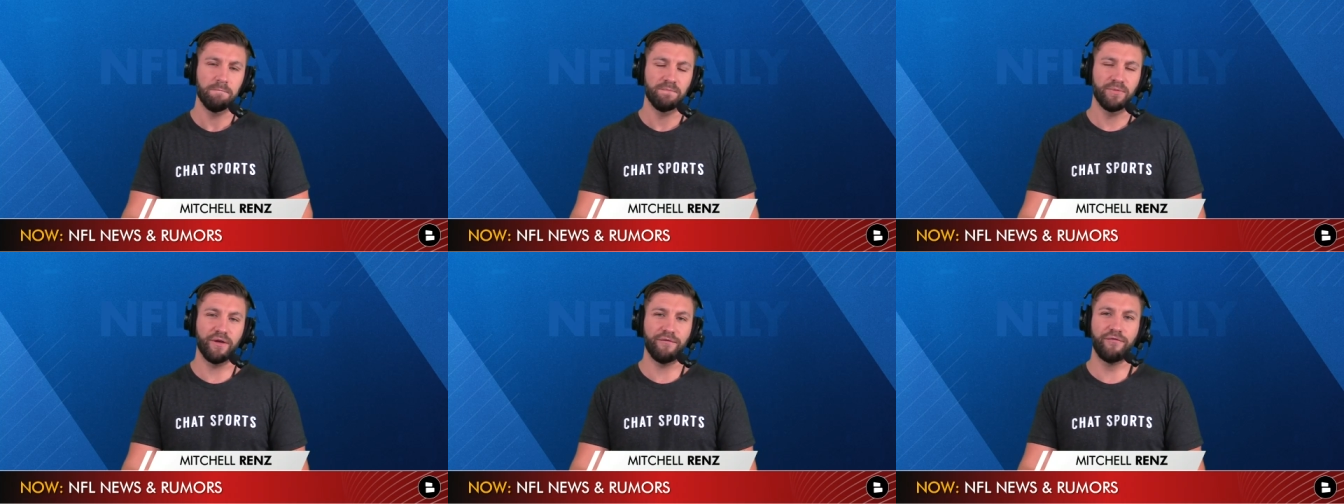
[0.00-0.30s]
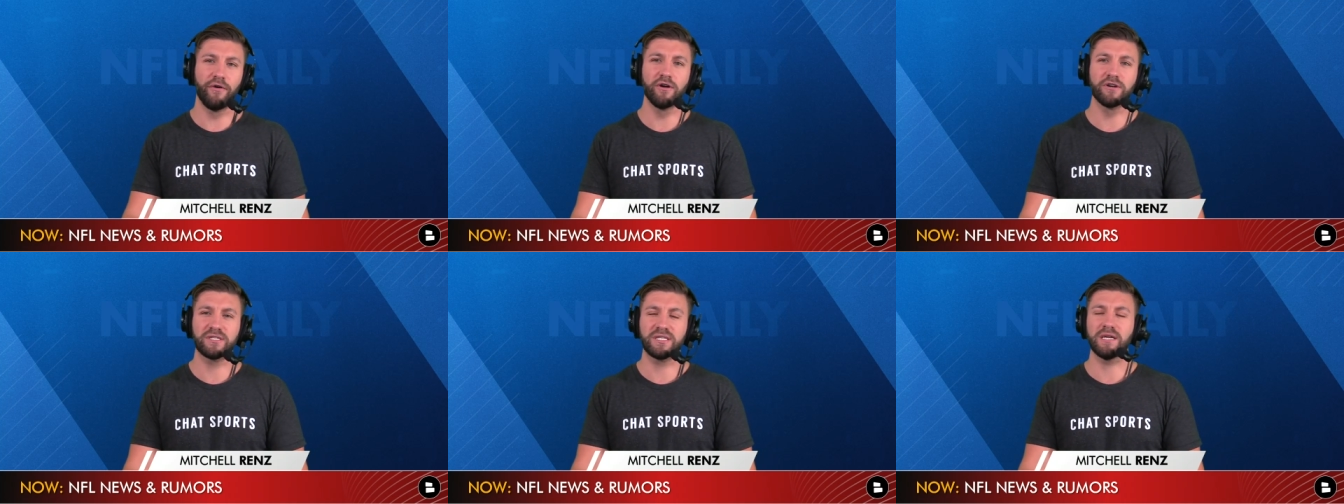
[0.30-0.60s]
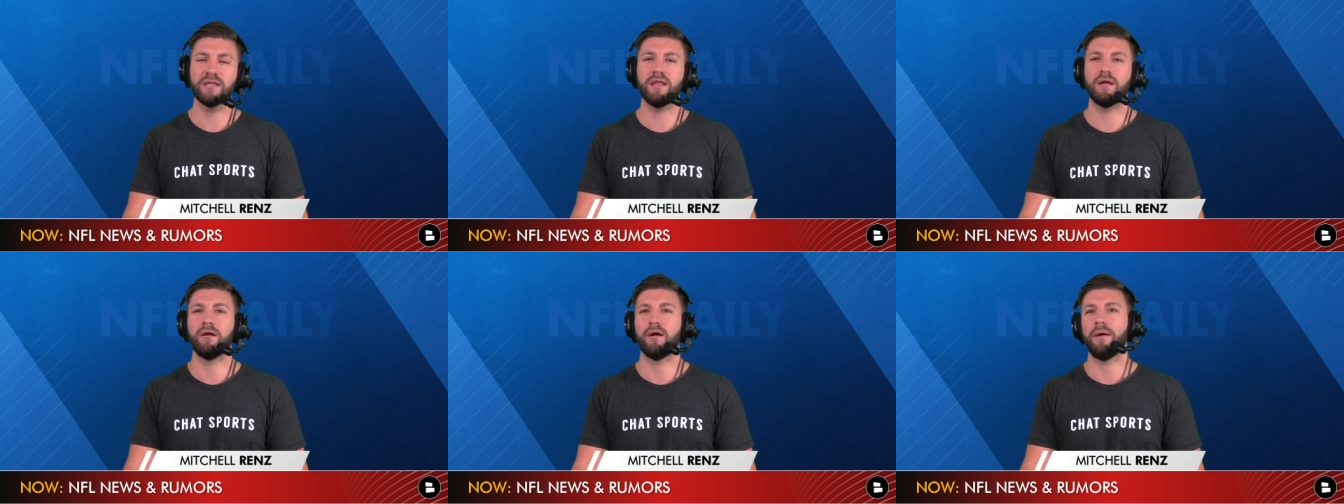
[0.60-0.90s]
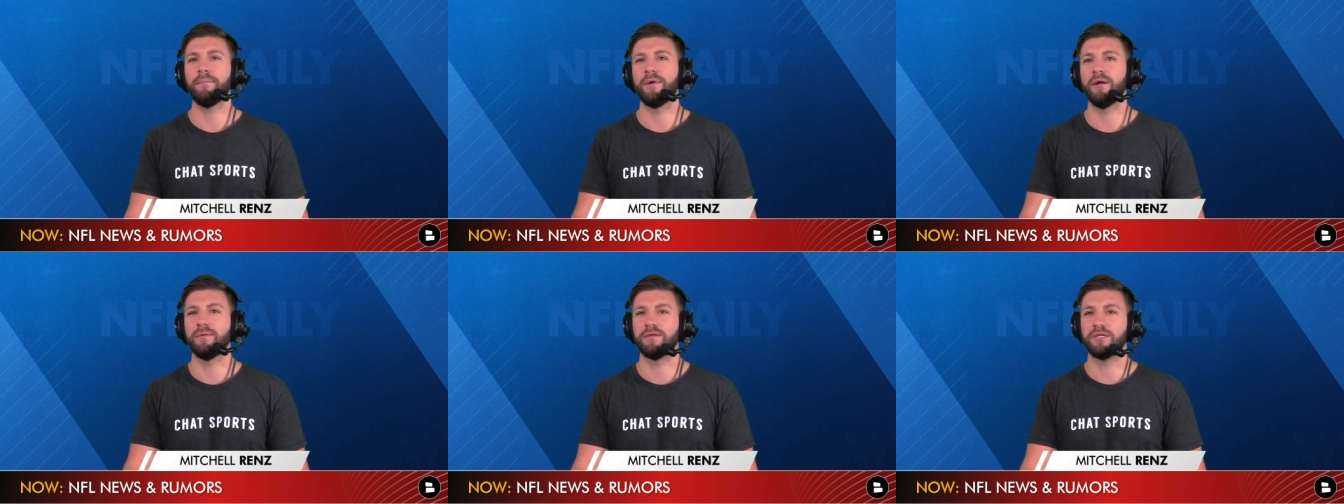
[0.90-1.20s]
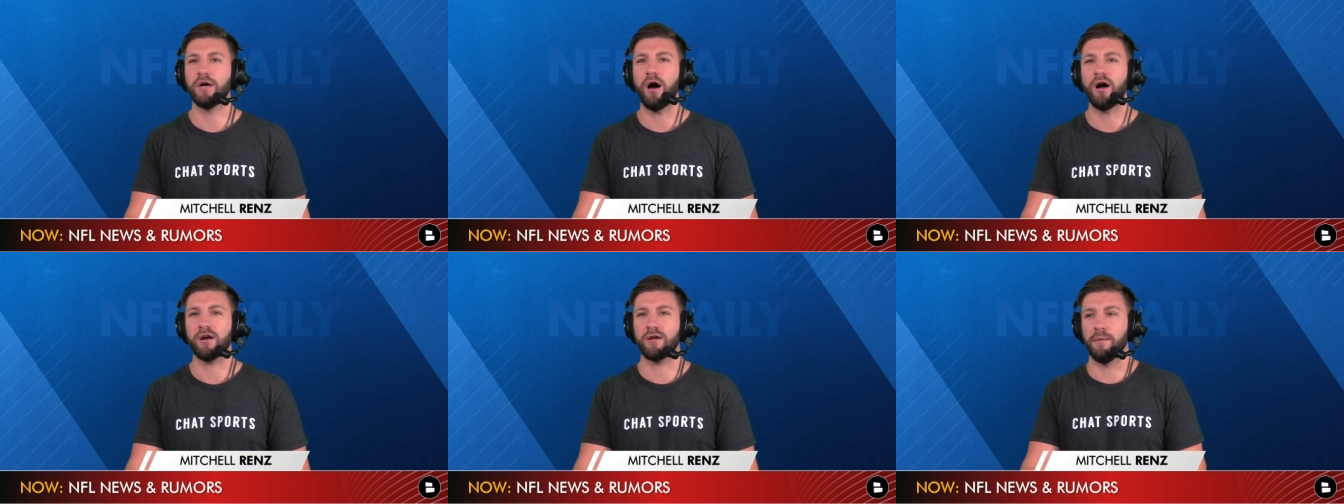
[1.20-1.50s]
The first thing that I'm going to
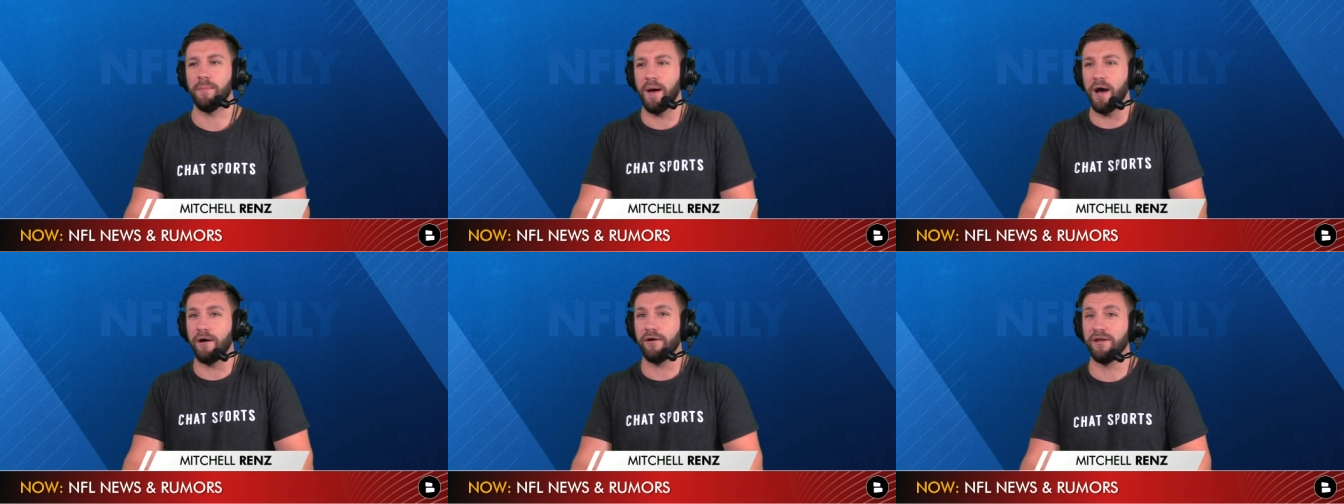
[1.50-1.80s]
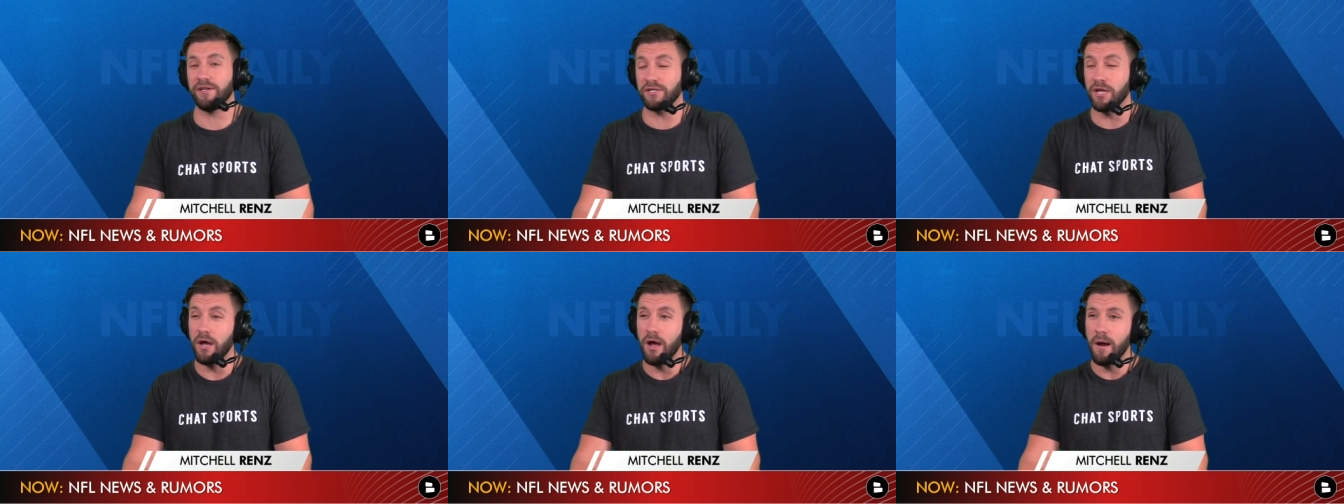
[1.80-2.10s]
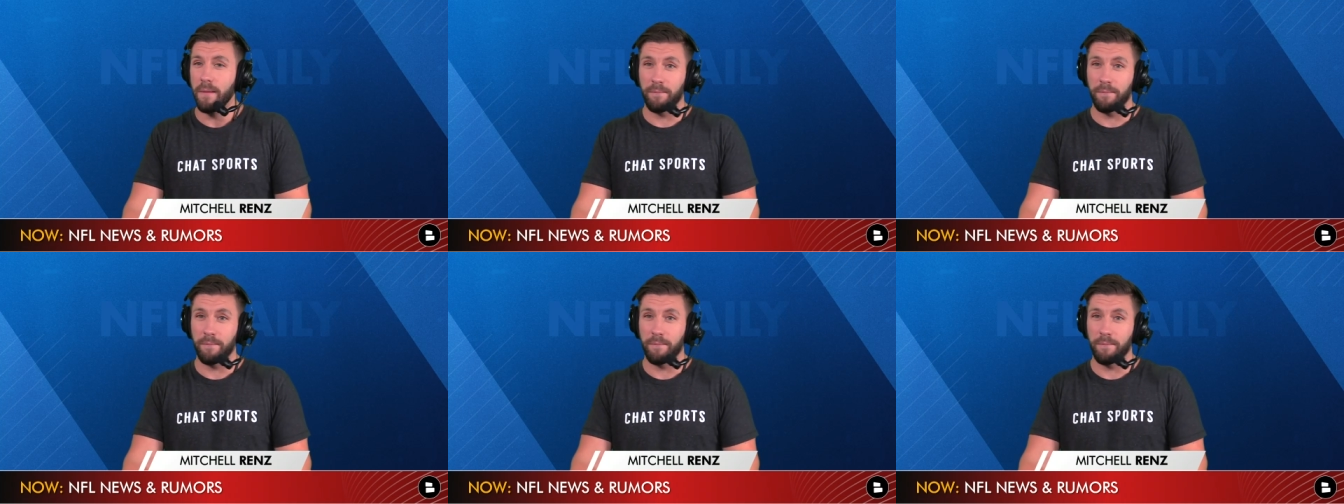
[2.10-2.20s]
talk about is